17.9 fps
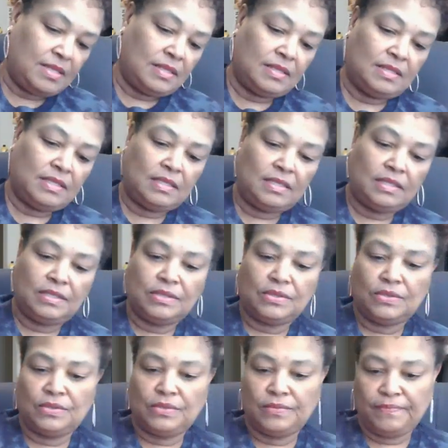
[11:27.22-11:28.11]
the
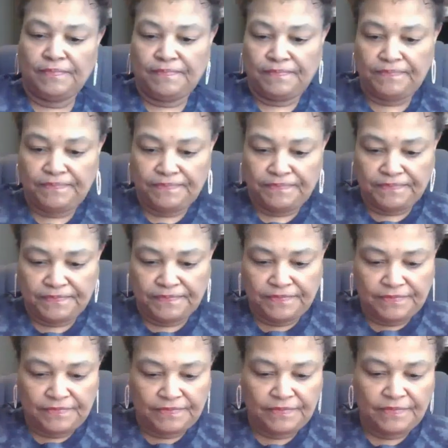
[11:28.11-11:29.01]
little
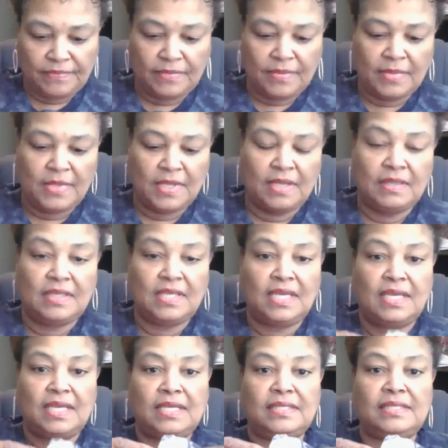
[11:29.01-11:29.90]

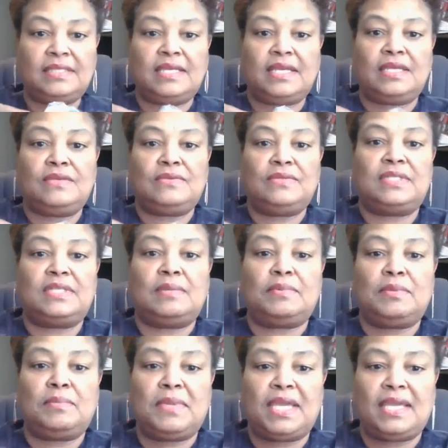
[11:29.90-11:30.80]
things that you
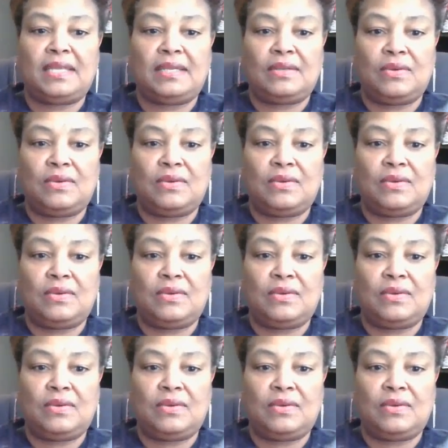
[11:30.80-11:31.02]
sublimate